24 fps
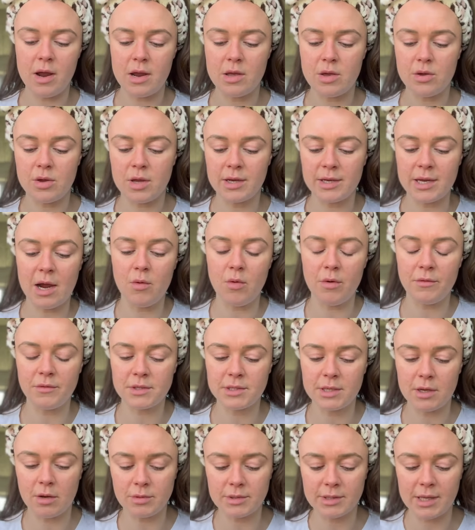You can tell
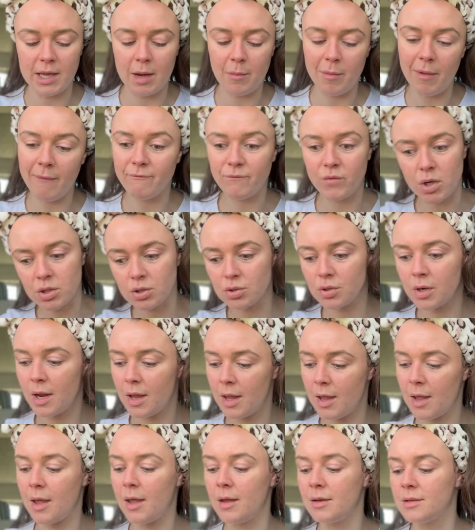obviously I was getting a bit
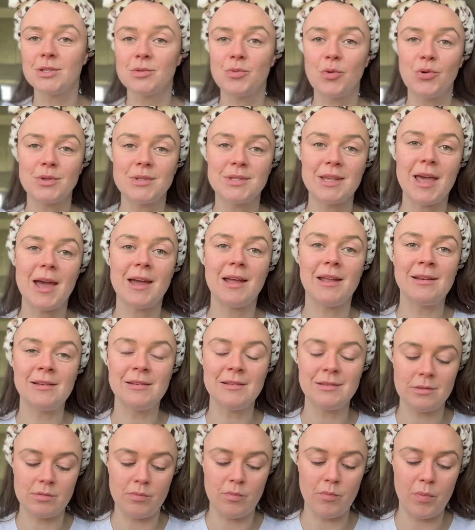frustrated towards the
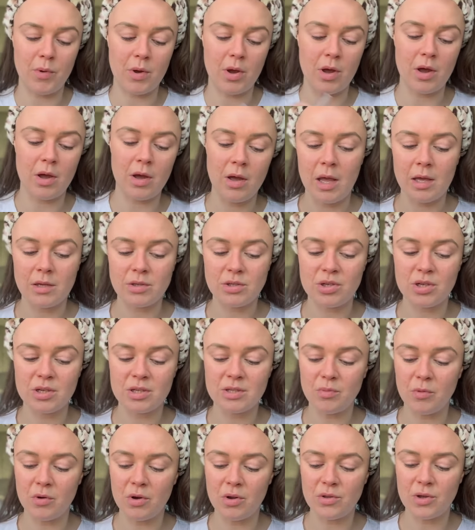end, but it's
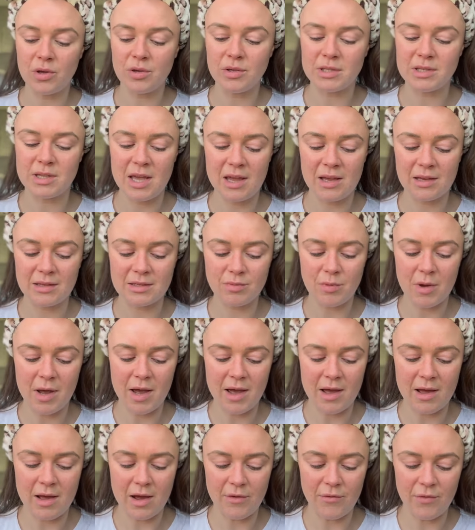just one of those things
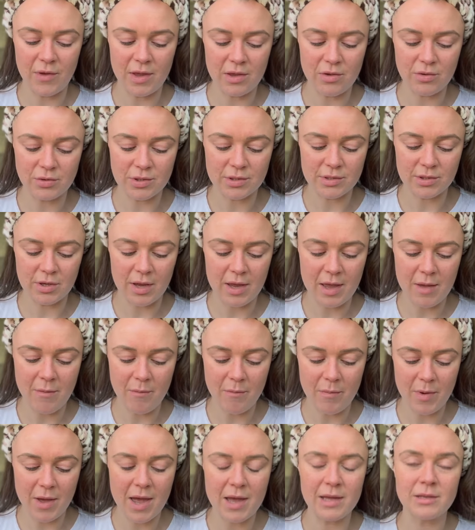where I think you're just like in
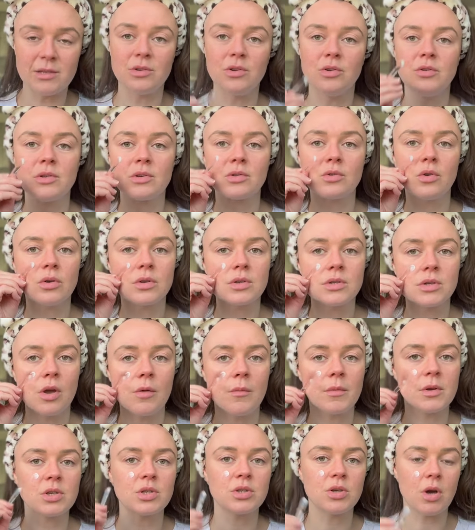bed and you've just got so
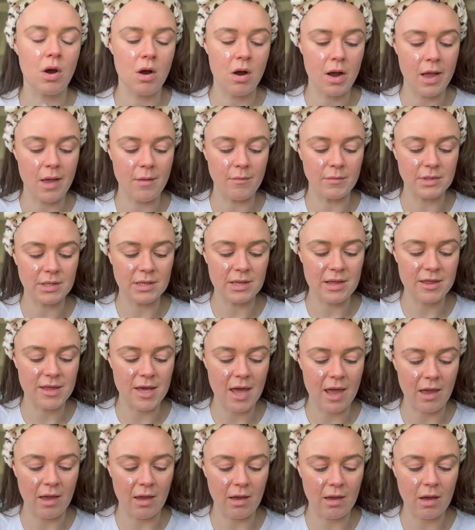much time to
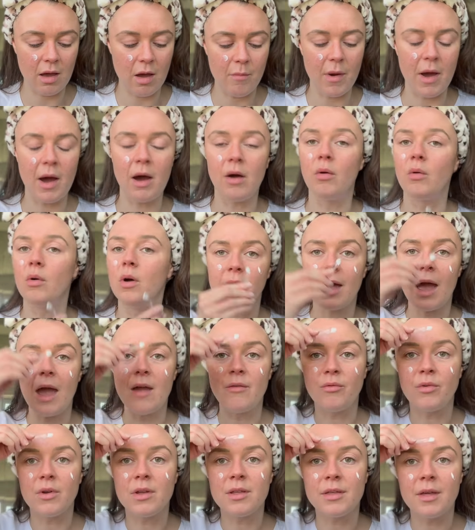think about
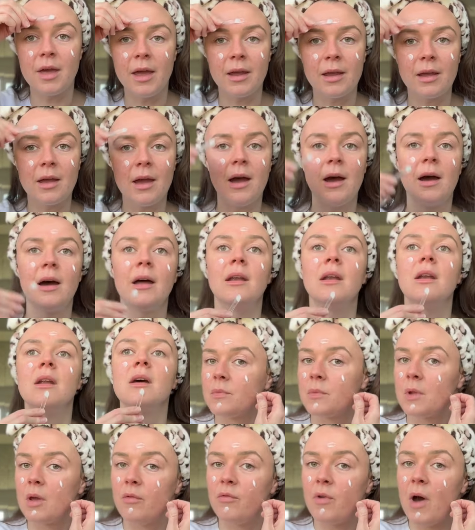everything and
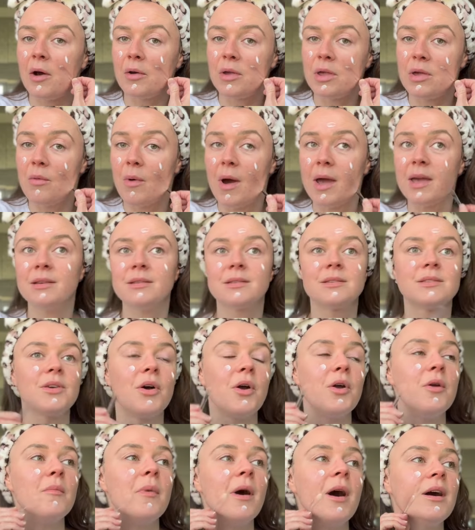evaluate
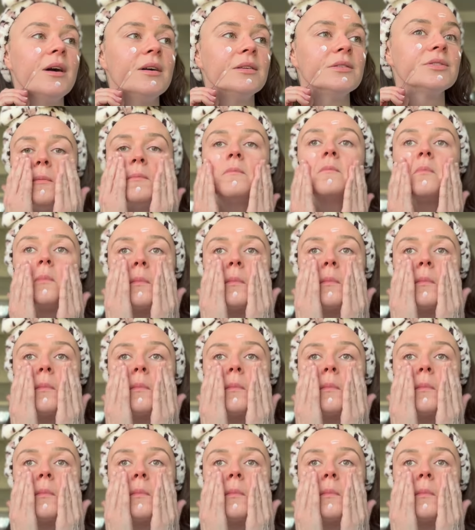so much.